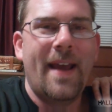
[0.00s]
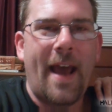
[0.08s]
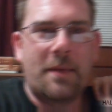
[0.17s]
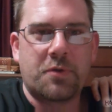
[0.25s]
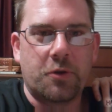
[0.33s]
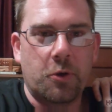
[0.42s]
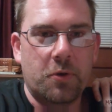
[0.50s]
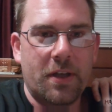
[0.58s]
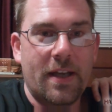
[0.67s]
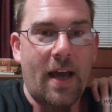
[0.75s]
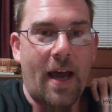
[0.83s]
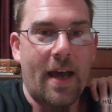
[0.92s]

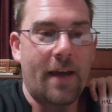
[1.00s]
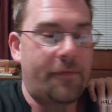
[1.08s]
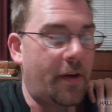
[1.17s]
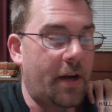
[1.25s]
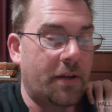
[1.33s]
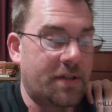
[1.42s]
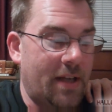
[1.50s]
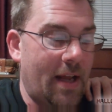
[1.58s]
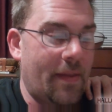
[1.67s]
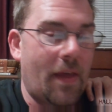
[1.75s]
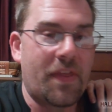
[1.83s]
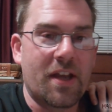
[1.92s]
Absolutely. I found out
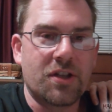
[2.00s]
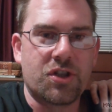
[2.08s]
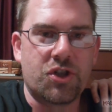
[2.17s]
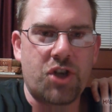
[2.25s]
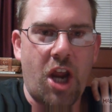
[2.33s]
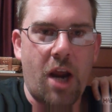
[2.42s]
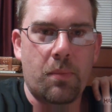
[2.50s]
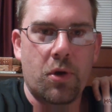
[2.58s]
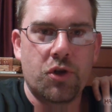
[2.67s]
today that thing is damn